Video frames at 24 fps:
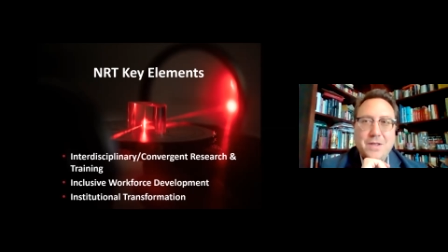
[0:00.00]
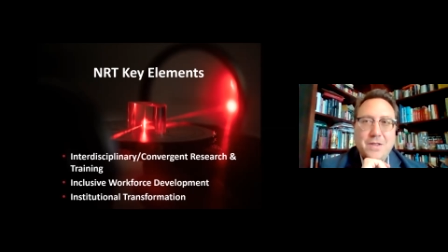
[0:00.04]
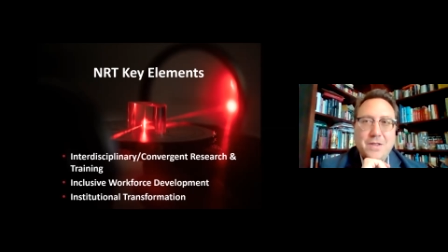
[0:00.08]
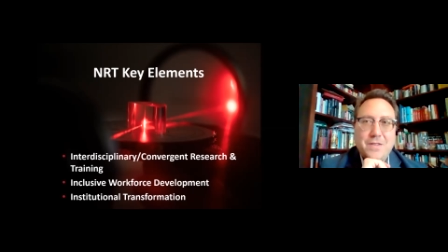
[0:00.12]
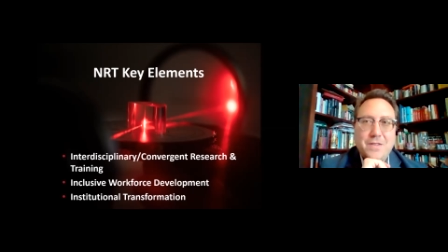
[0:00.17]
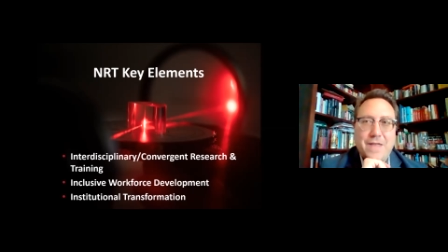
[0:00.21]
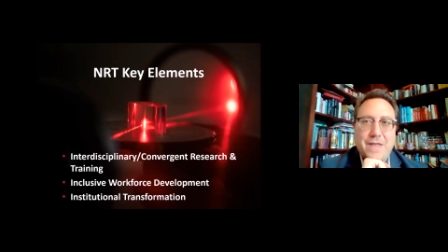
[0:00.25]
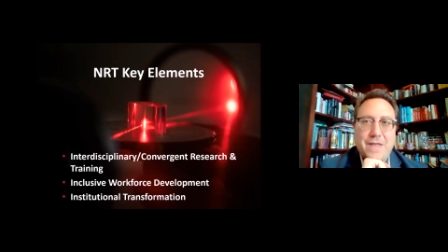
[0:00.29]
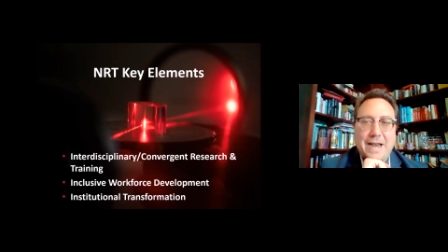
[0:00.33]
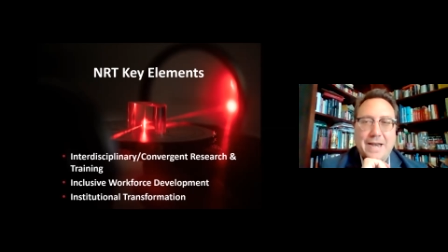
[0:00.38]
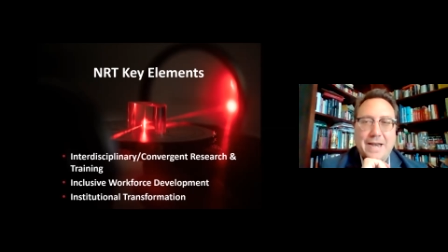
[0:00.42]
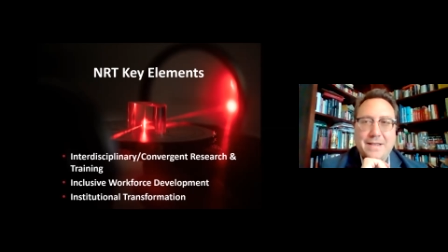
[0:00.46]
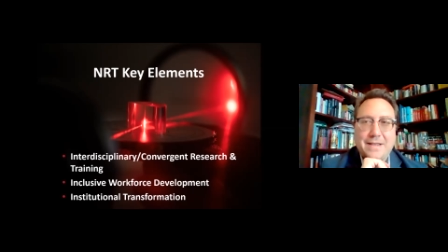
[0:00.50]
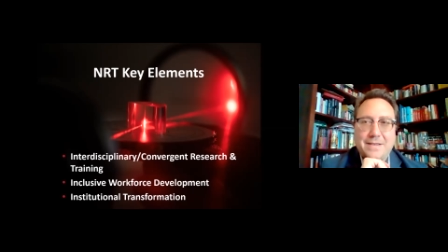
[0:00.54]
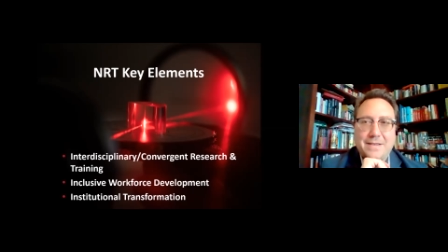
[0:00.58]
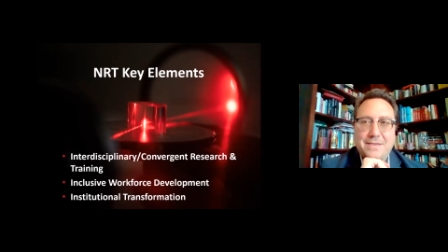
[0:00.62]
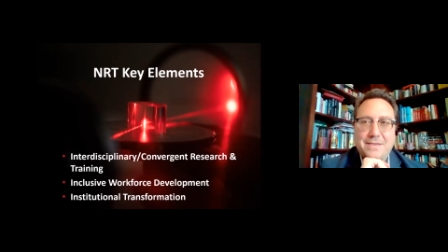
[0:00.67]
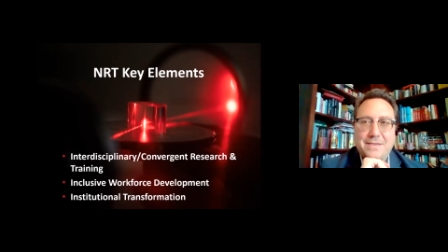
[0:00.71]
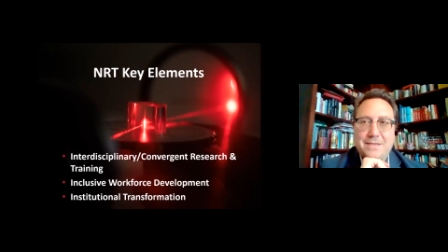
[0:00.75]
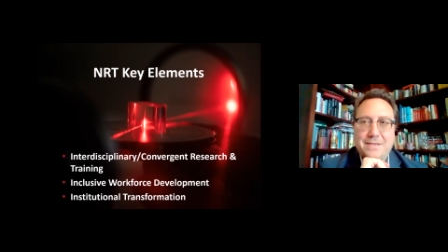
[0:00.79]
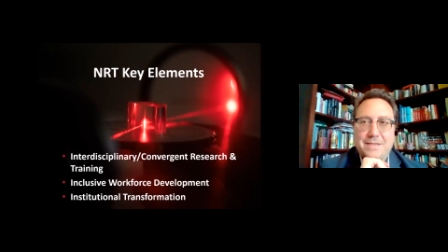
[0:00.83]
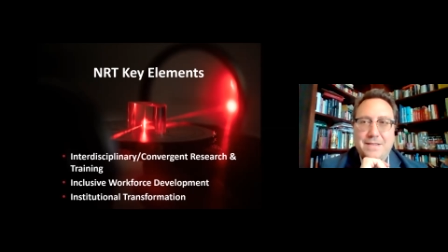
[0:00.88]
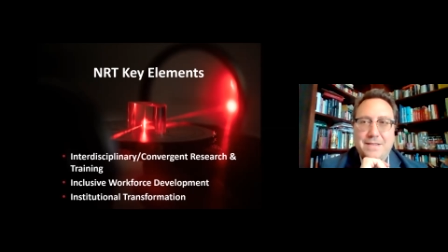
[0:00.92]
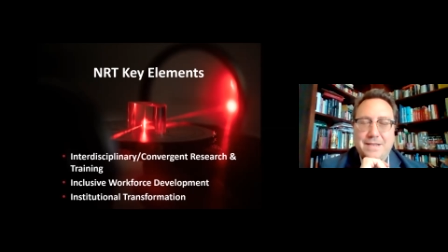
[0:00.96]
that
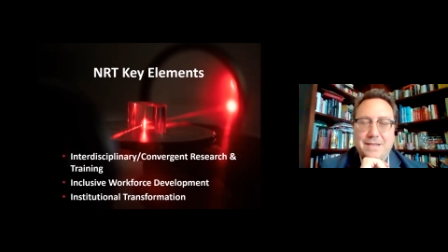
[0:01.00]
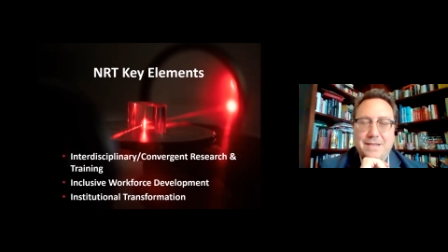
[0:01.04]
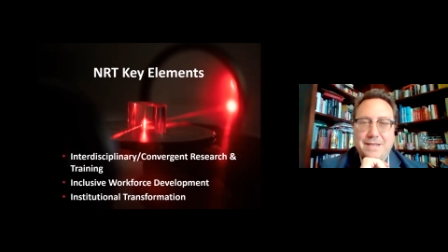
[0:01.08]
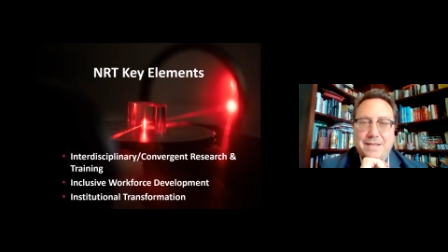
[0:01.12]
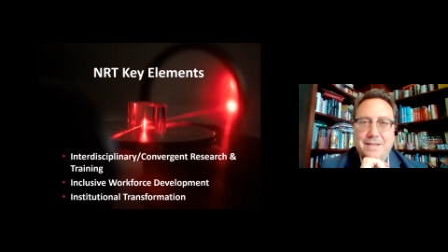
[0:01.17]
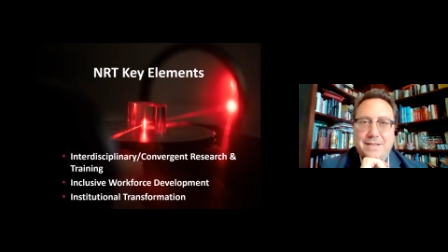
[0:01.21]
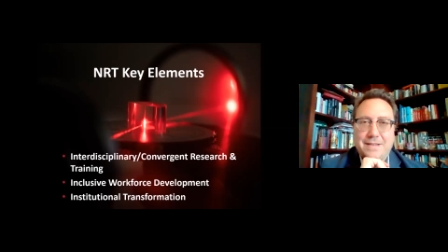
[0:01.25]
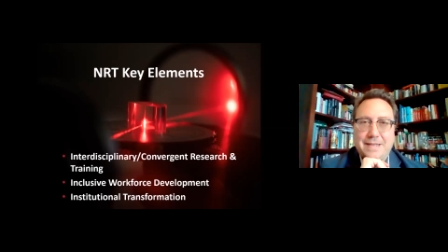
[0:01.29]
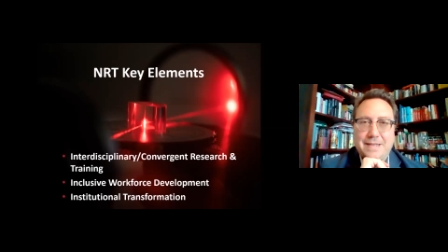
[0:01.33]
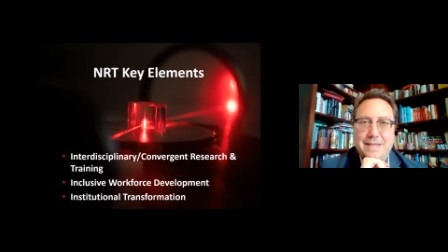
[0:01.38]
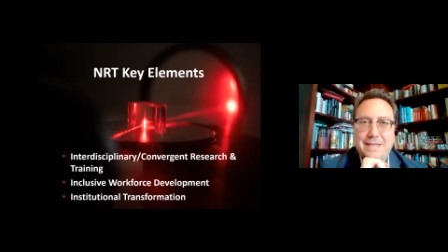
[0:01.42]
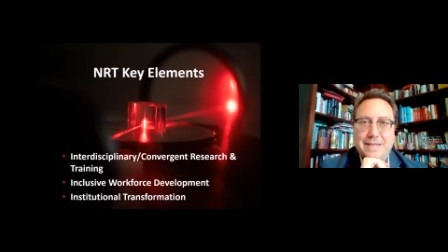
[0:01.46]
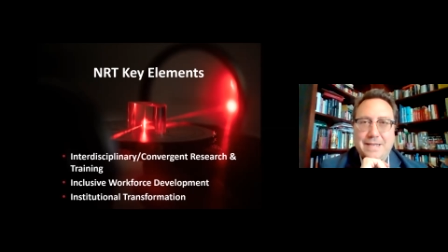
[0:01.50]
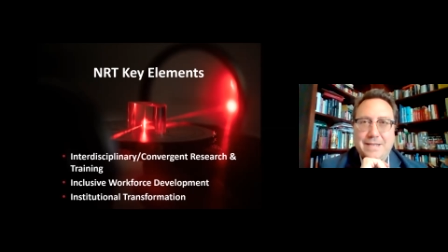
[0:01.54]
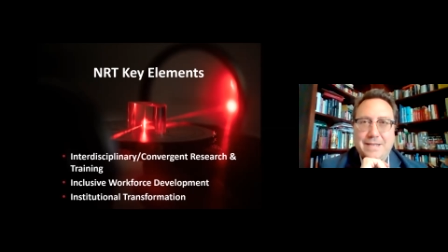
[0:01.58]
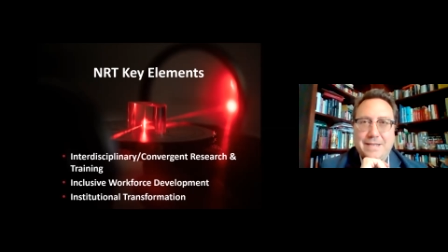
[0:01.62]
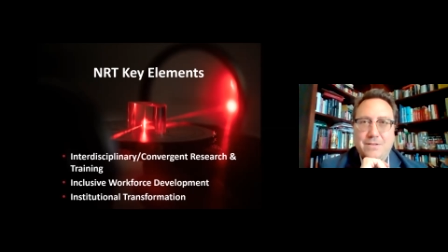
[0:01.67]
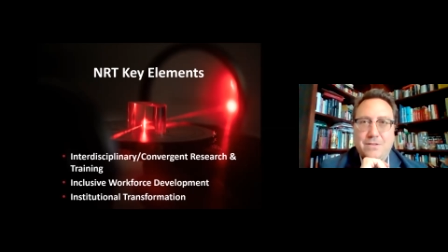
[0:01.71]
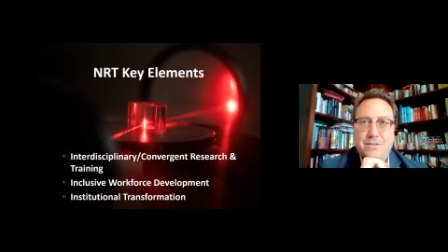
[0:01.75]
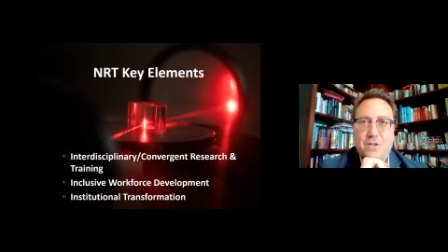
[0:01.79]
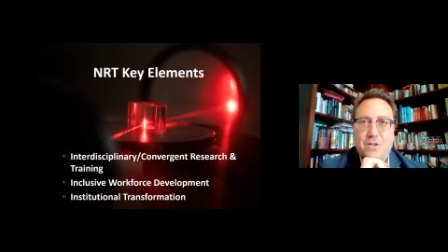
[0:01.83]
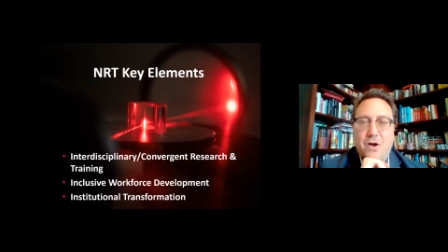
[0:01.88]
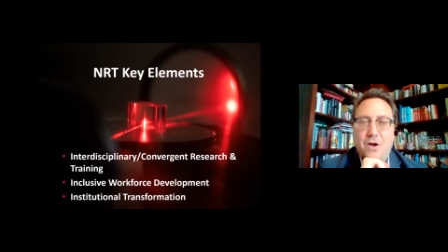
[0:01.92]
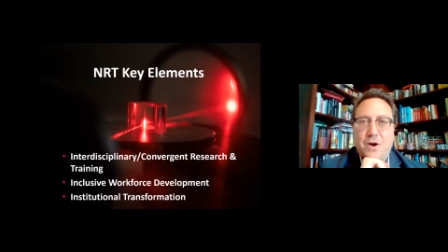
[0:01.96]
is the
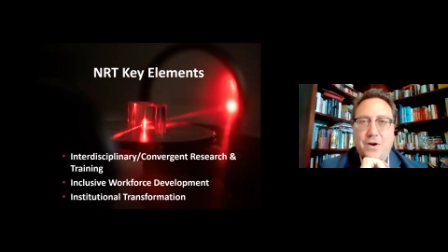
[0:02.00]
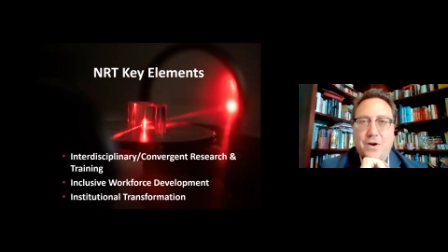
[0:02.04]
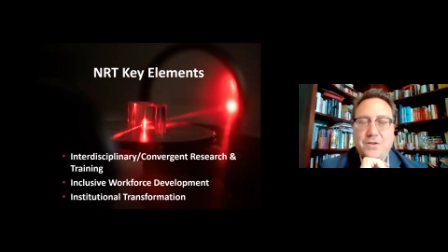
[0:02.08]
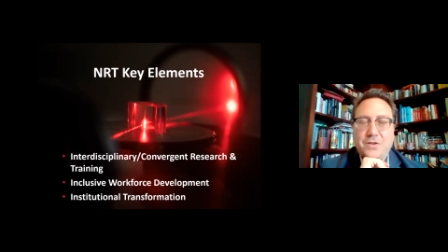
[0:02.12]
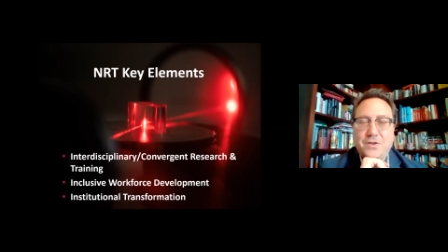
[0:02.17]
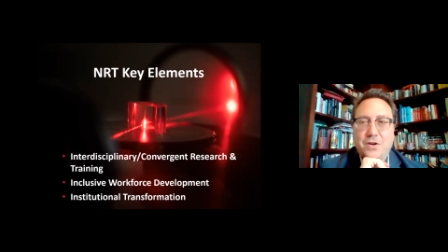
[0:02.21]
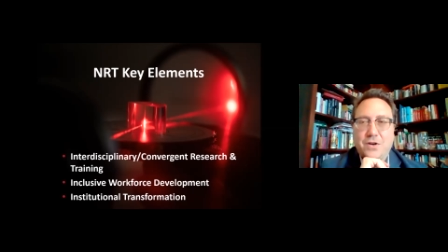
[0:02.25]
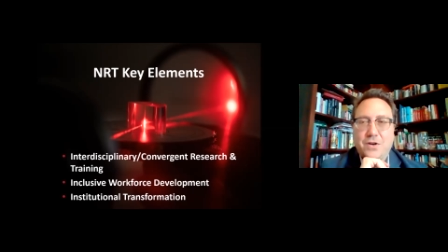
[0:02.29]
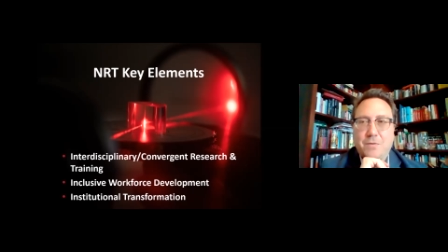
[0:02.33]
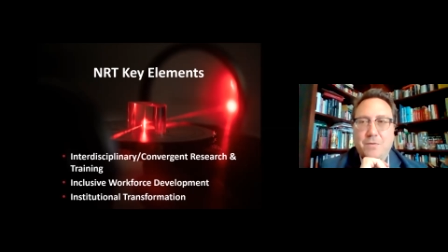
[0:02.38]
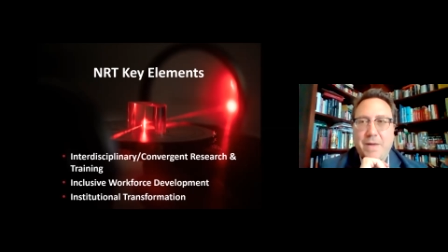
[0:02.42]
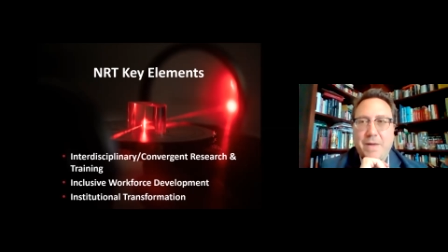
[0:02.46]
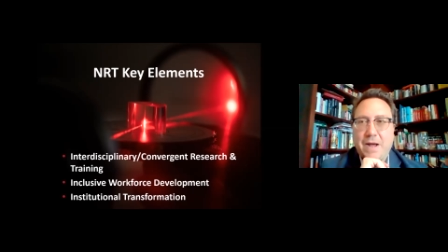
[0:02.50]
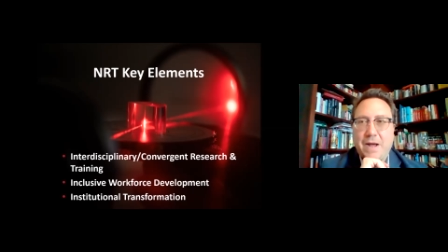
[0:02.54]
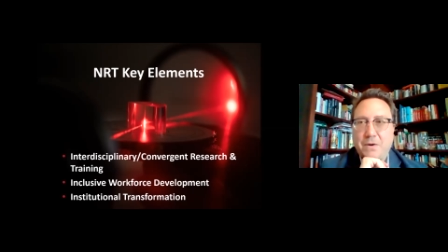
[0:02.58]
long-term